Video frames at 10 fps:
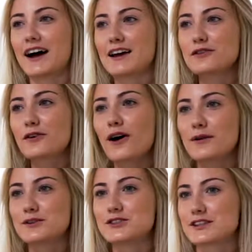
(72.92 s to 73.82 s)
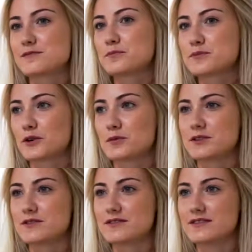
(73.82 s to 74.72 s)
I thought I would just sort of be
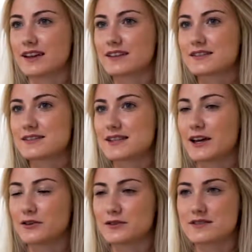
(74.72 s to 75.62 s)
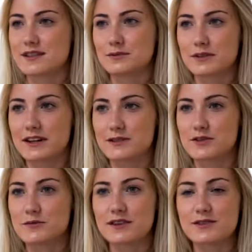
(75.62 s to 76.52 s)
doing like sales and dealing with
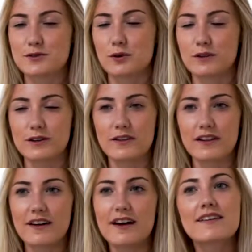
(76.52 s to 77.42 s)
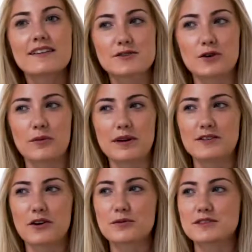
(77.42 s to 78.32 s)
customers, but it's totally not like that. So on my
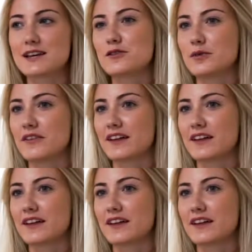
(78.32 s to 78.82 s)
normal day, it would be